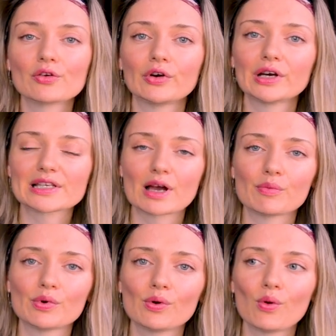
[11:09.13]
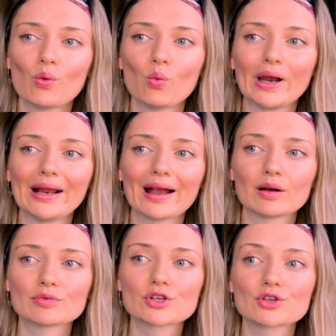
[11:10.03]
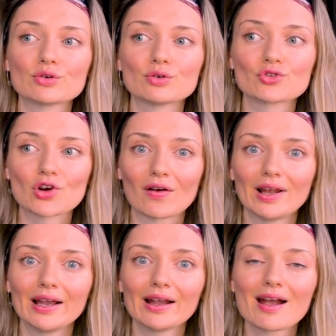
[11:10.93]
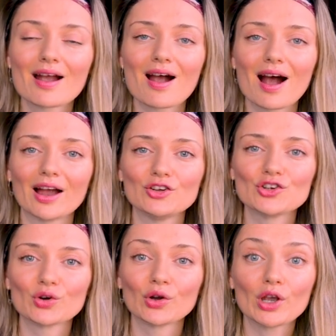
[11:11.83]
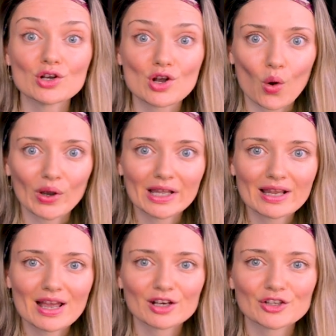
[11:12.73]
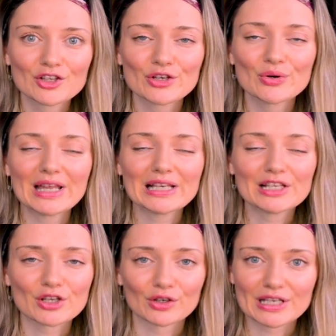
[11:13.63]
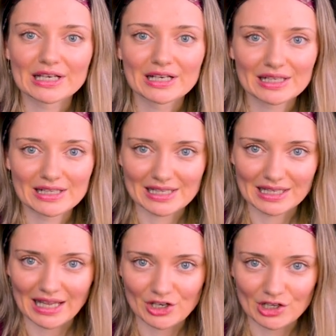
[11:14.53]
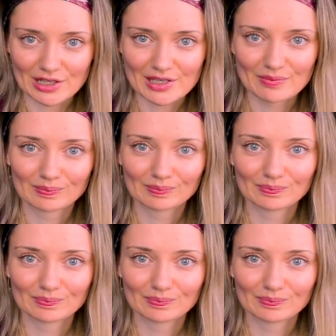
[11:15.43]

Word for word: For example, when it comes to traveling, I enjoy going to exotic destinations.